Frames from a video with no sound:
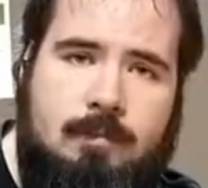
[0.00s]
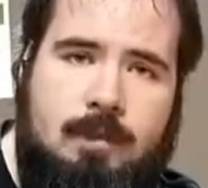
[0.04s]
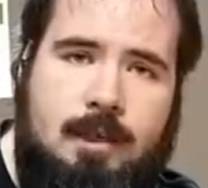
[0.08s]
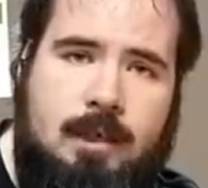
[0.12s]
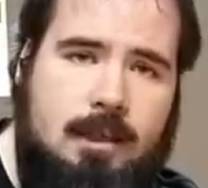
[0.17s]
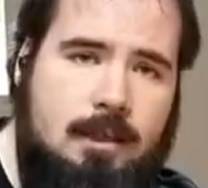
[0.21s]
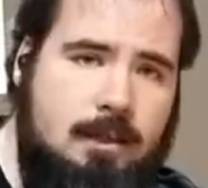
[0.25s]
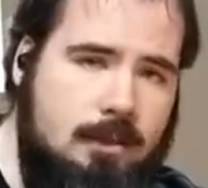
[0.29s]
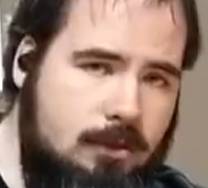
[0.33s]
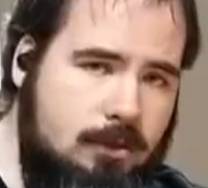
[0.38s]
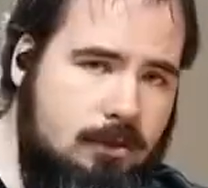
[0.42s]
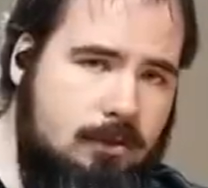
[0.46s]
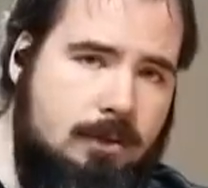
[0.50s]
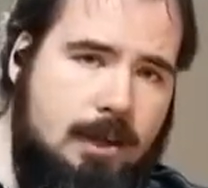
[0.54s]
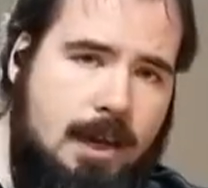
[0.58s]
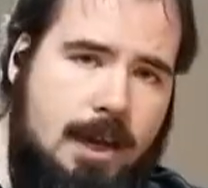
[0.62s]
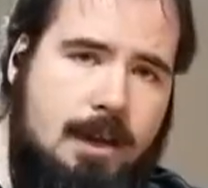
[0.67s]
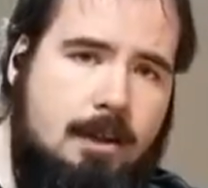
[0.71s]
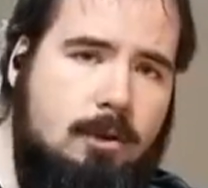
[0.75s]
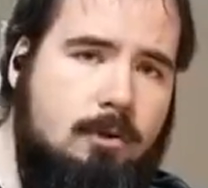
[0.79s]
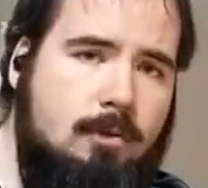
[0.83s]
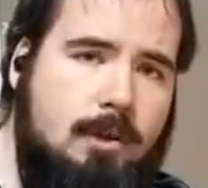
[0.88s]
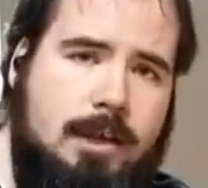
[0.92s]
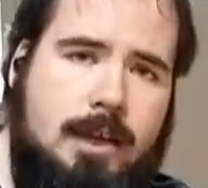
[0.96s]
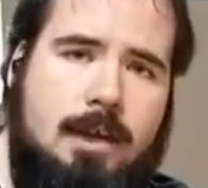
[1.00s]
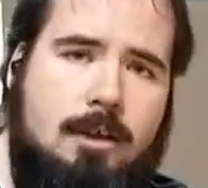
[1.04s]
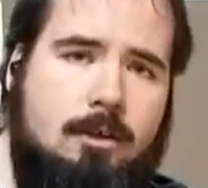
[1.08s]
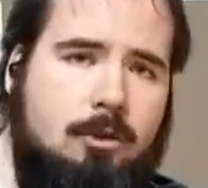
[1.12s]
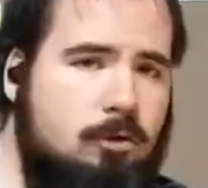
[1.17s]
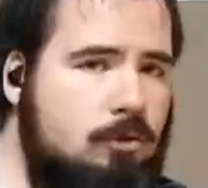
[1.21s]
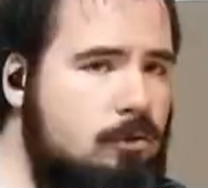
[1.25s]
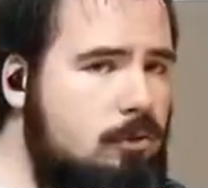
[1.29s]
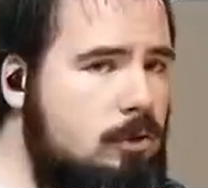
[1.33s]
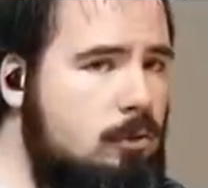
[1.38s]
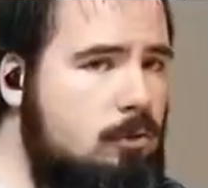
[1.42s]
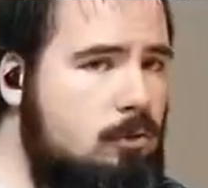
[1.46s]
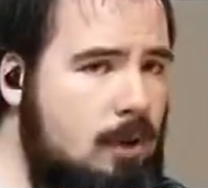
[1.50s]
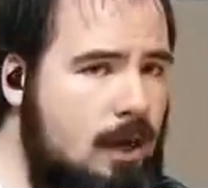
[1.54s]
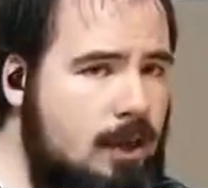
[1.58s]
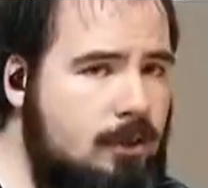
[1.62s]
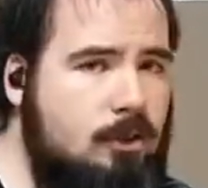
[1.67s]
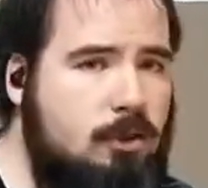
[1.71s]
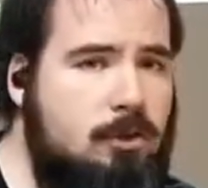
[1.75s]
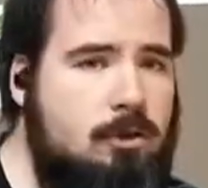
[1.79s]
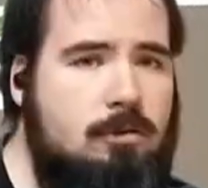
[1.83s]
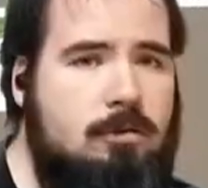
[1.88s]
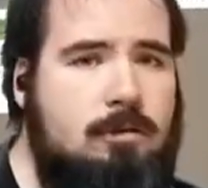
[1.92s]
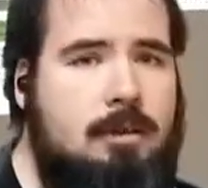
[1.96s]
And it's okay to occasionally
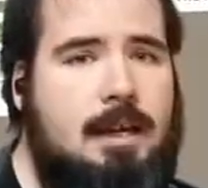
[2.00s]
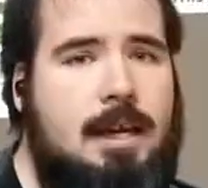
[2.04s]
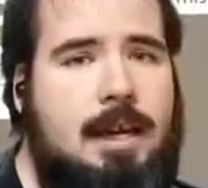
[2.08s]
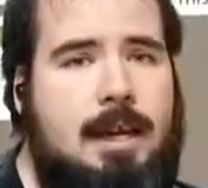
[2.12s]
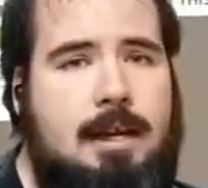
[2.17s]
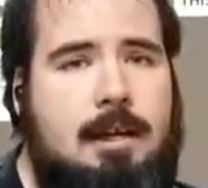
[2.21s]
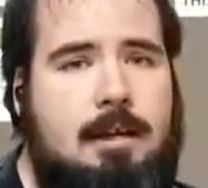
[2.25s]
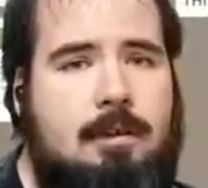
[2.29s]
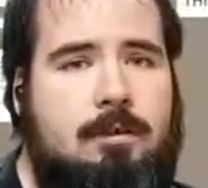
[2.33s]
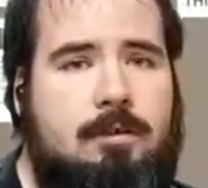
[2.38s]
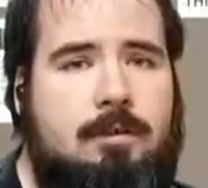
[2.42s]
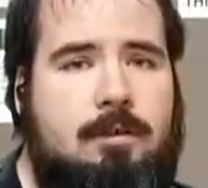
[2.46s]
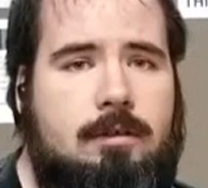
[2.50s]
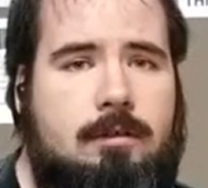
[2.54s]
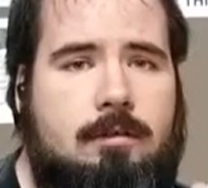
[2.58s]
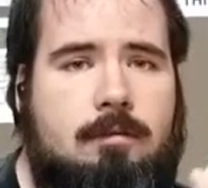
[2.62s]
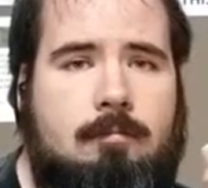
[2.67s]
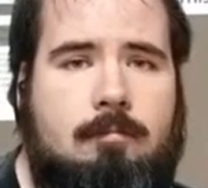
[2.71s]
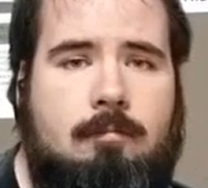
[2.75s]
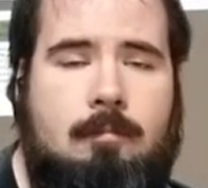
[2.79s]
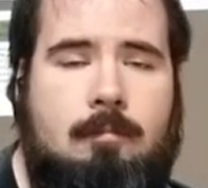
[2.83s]
rest your gaze and